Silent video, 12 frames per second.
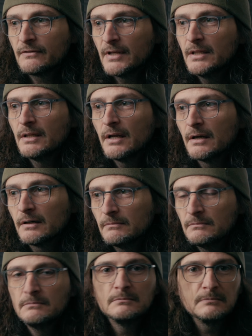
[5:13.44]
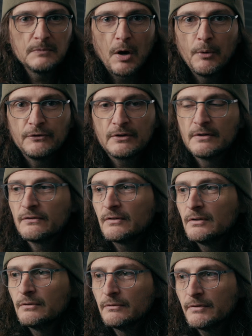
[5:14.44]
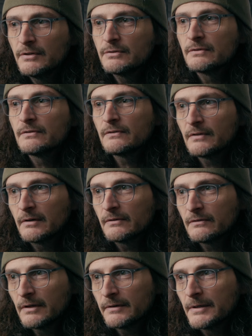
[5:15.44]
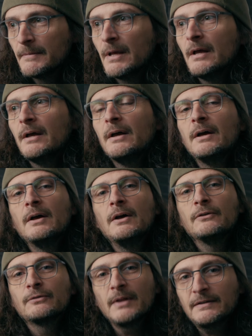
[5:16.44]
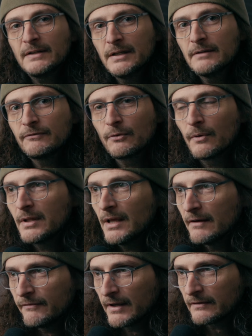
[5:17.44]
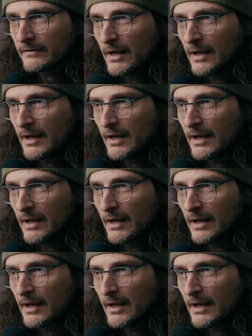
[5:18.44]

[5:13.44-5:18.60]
it's in there. Always good to see new features, et cetera, et cetera. So that's it for the FX